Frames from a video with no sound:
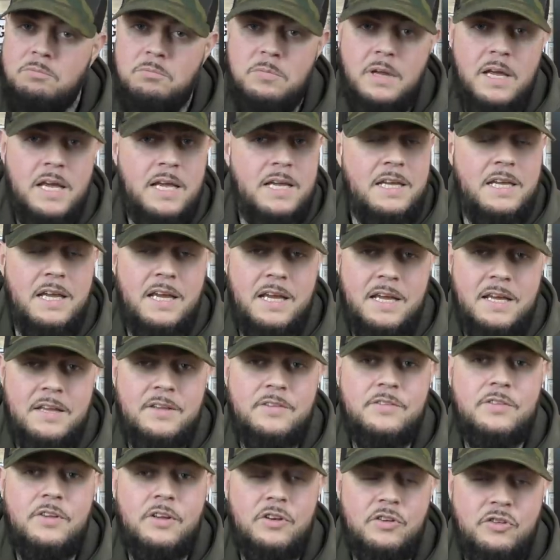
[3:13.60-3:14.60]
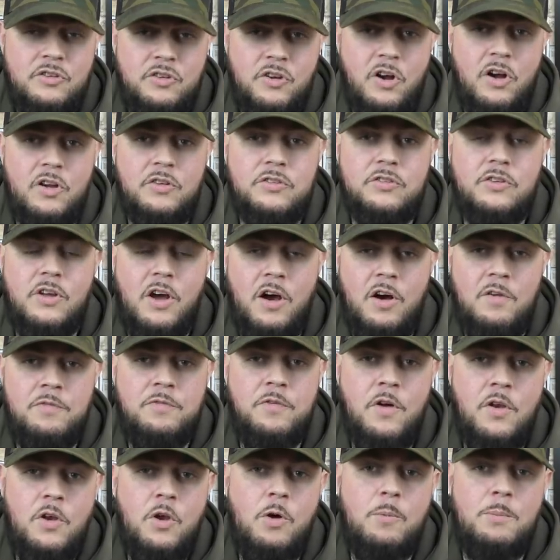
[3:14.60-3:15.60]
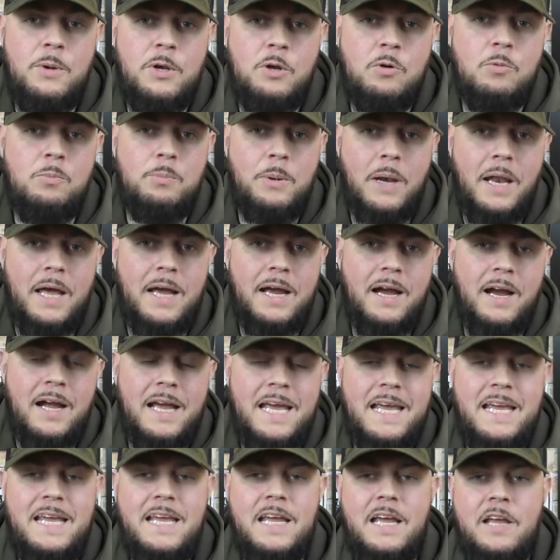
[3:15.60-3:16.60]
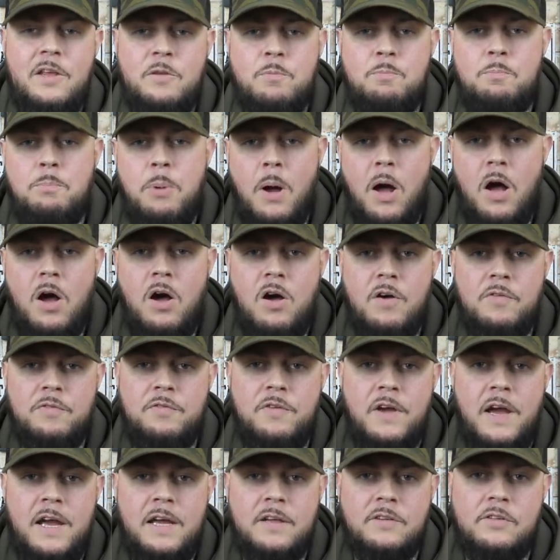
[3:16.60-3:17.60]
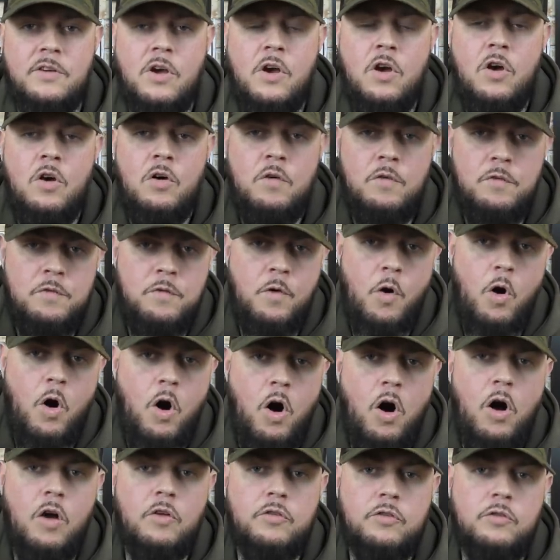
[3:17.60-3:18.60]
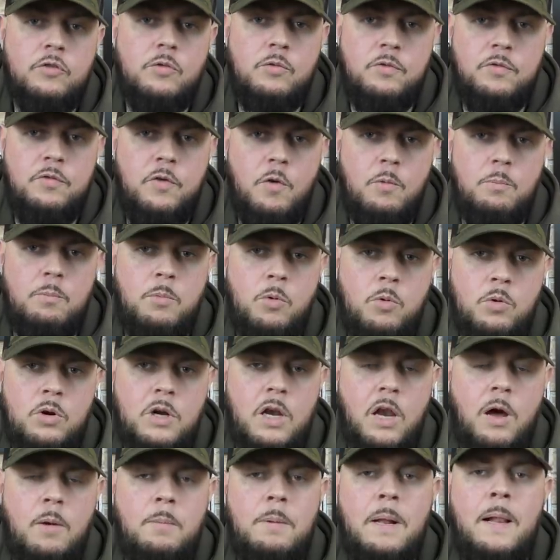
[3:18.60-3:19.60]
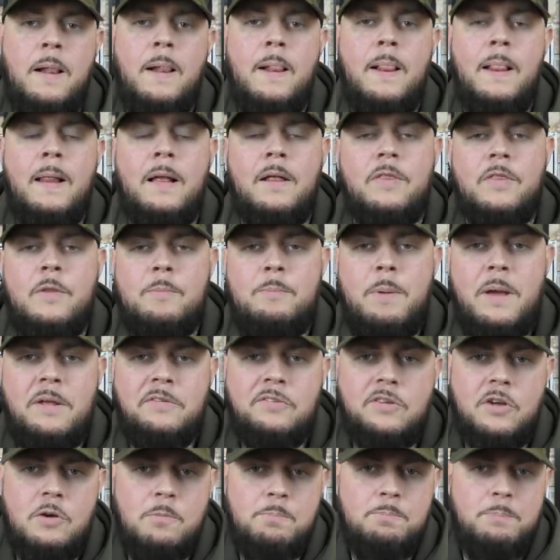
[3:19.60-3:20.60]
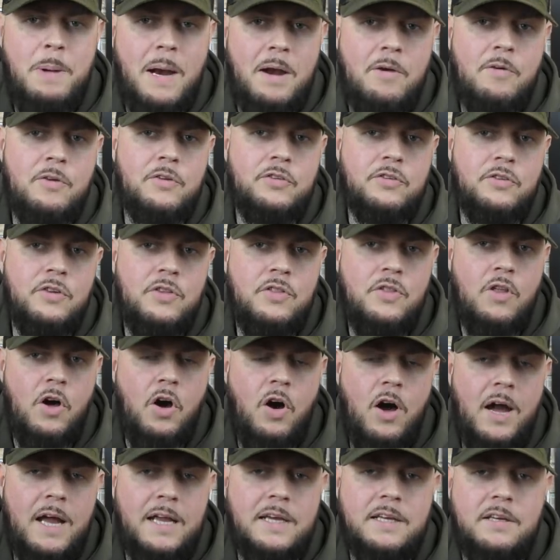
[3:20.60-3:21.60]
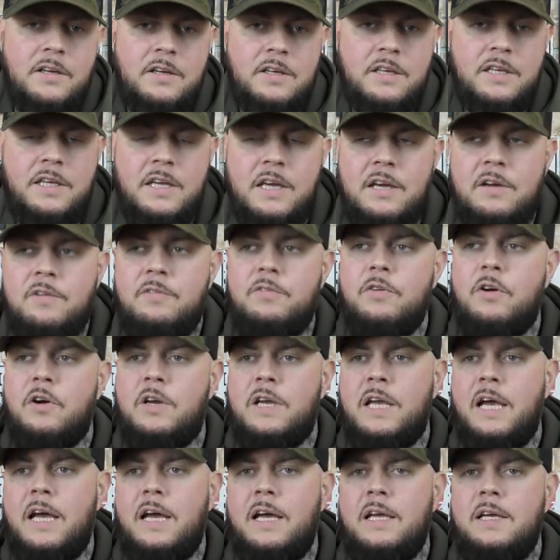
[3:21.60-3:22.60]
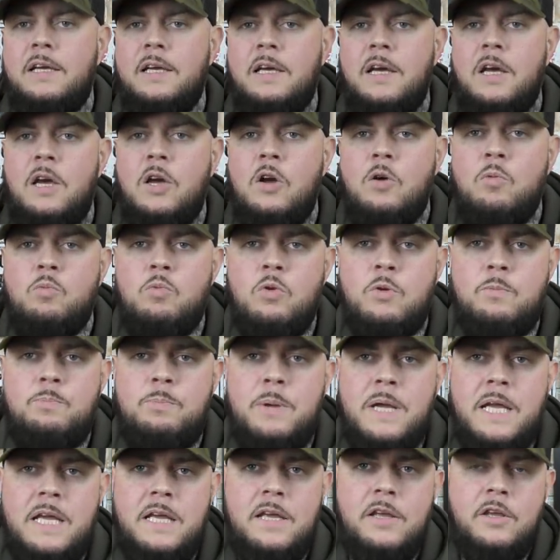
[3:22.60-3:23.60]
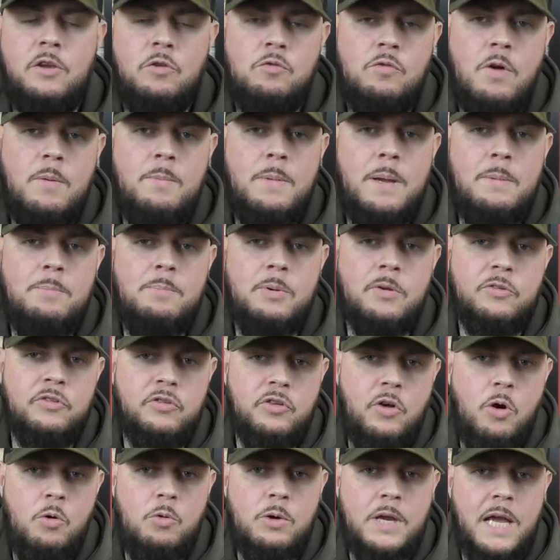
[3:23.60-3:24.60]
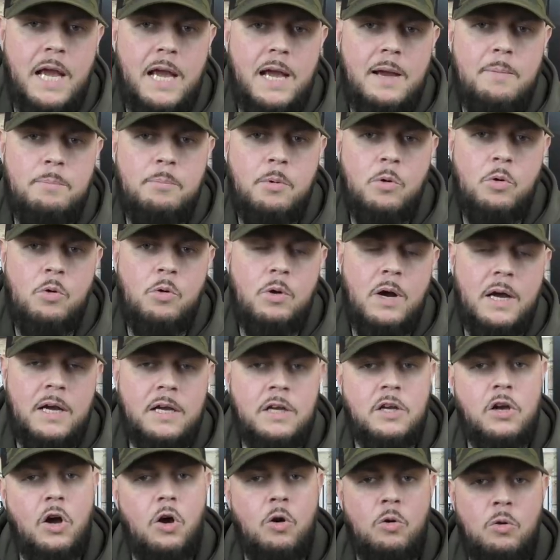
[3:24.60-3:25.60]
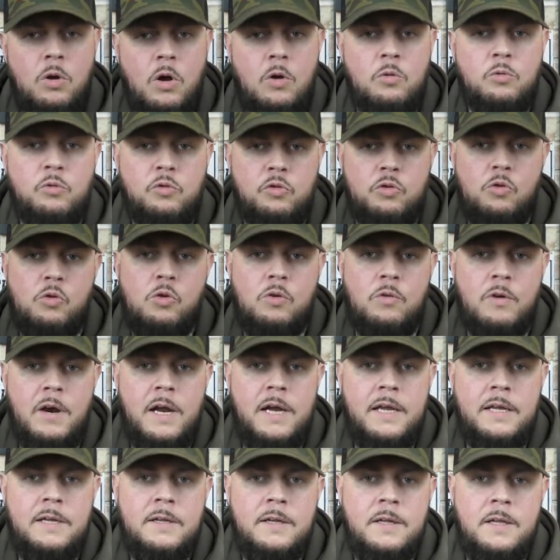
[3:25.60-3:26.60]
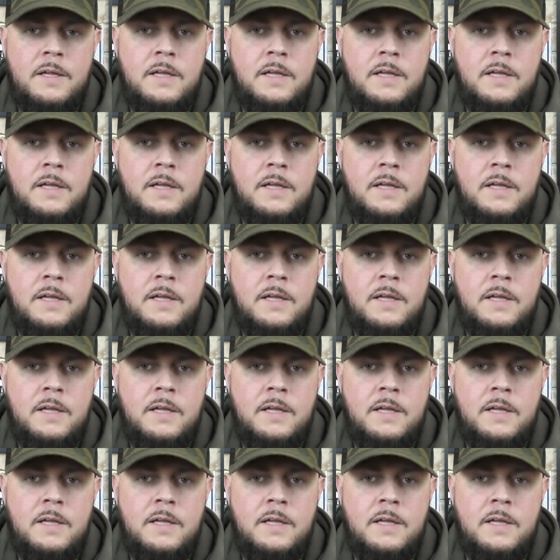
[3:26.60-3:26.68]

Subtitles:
He is just a phenomenal player. He is perfect for Arsenal Football Club. The best comparison that I can give, okay, would be, you remember Sol Campbell and Kolo Touré